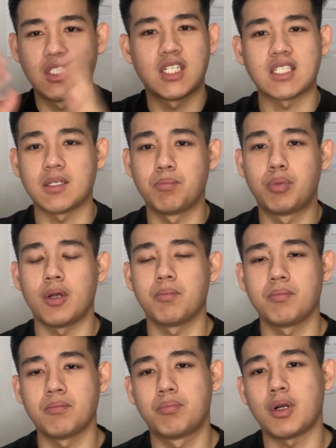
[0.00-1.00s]
just a
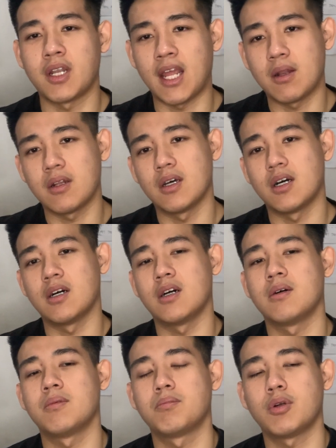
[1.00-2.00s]
broad
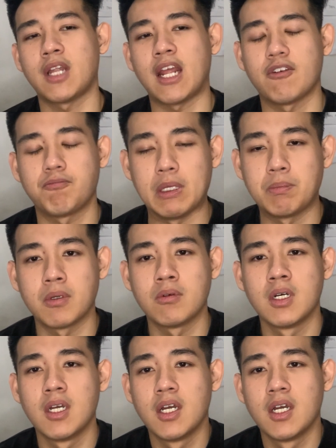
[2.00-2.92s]
net of people